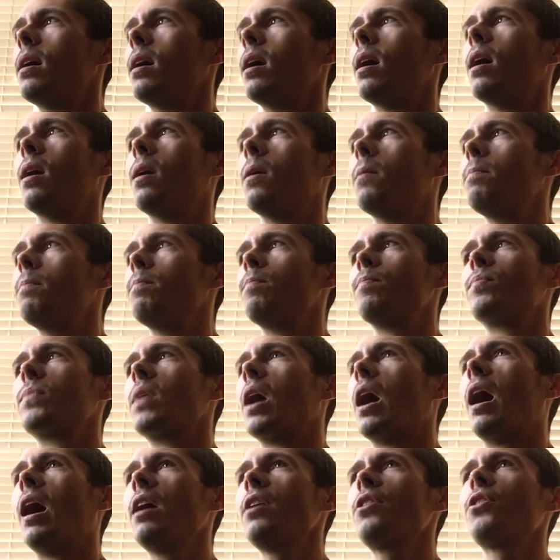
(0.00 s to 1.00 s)

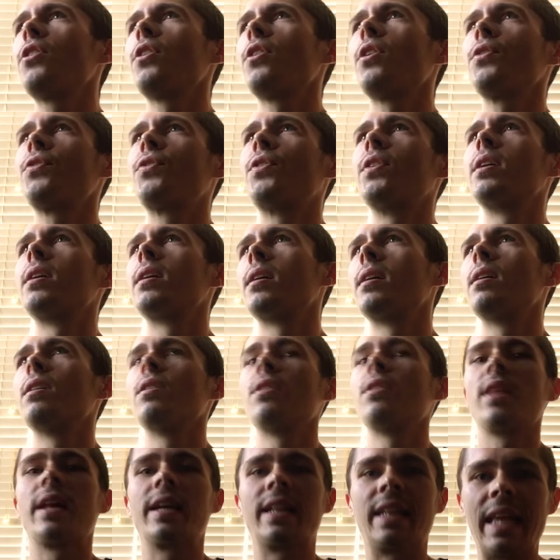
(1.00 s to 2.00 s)
I thought that
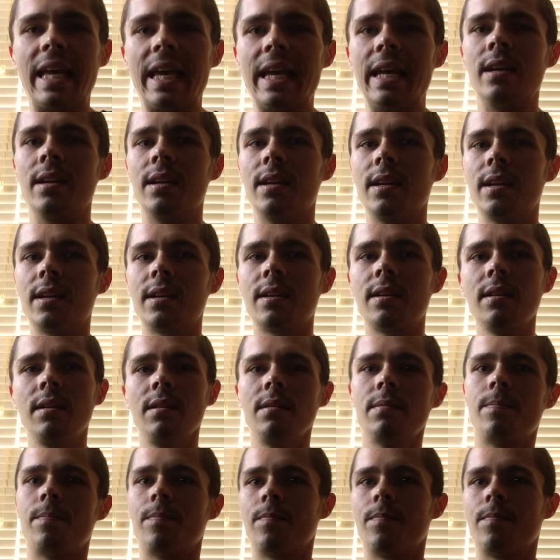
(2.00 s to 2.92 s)
like the ending,